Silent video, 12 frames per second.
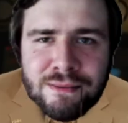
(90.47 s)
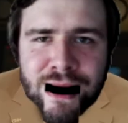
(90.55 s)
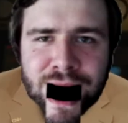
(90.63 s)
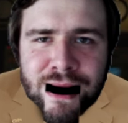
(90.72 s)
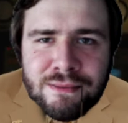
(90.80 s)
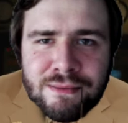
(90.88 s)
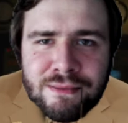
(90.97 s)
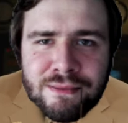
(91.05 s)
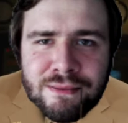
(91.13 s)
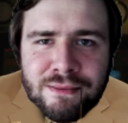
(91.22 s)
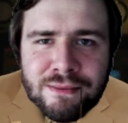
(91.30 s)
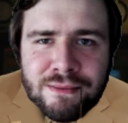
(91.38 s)
yes.
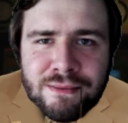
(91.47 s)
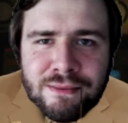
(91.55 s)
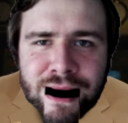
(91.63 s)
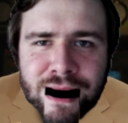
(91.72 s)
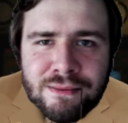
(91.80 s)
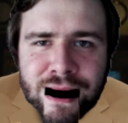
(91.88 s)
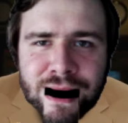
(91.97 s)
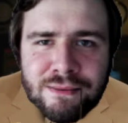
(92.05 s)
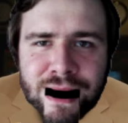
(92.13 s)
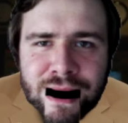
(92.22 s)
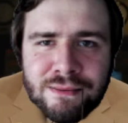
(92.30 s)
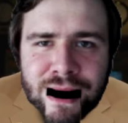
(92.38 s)

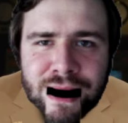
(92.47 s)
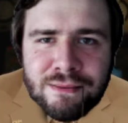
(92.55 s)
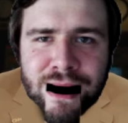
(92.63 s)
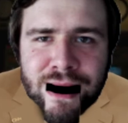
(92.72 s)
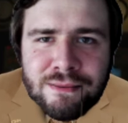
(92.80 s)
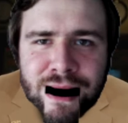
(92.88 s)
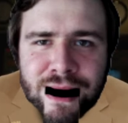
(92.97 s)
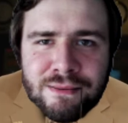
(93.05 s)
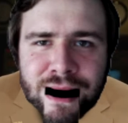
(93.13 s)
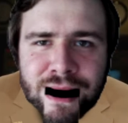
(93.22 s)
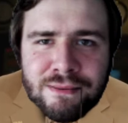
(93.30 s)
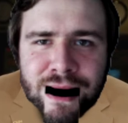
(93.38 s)
We also see
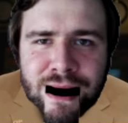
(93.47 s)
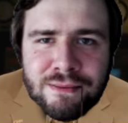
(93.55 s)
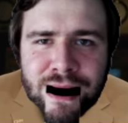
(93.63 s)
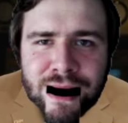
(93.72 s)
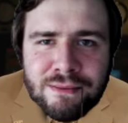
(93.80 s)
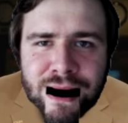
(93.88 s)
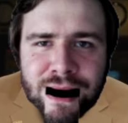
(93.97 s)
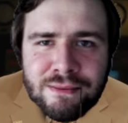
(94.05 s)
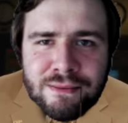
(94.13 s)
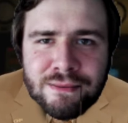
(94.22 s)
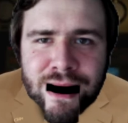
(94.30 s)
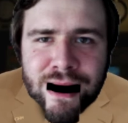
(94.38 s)
a mortar
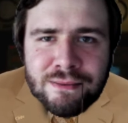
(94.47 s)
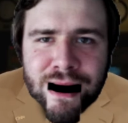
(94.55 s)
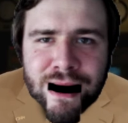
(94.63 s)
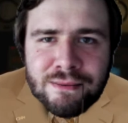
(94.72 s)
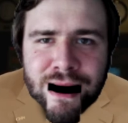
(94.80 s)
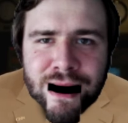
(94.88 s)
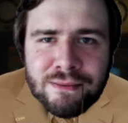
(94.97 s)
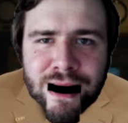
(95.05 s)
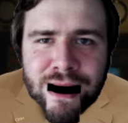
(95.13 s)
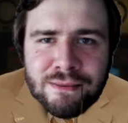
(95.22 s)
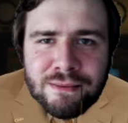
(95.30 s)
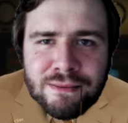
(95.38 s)
used by the
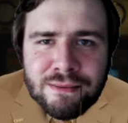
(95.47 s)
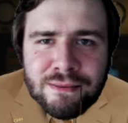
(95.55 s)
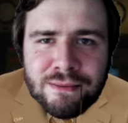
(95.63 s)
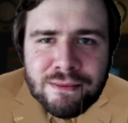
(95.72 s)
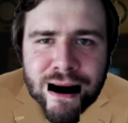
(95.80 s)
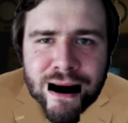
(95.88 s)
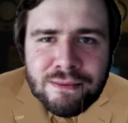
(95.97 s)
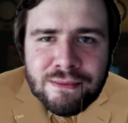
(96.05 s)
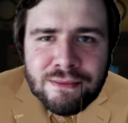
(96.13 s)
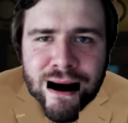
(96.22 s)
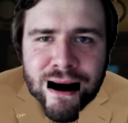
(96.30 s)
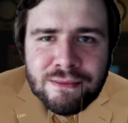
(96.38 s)
Colossus. Heavy
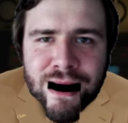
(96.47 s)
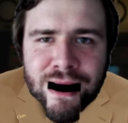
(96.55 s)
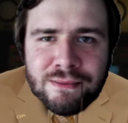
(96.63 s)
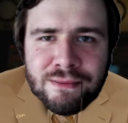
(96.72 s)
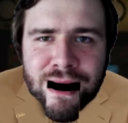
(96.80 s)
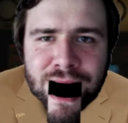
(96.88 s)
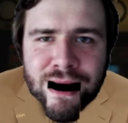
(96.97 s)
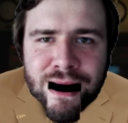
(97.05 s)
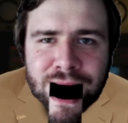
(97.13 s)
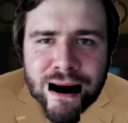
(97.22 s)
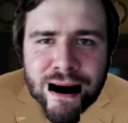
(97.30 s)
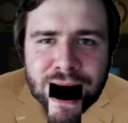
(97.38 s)
class, can't remember
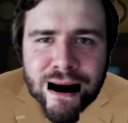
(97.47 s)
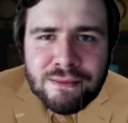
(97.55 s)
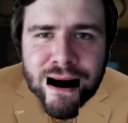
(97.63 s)
who is piloting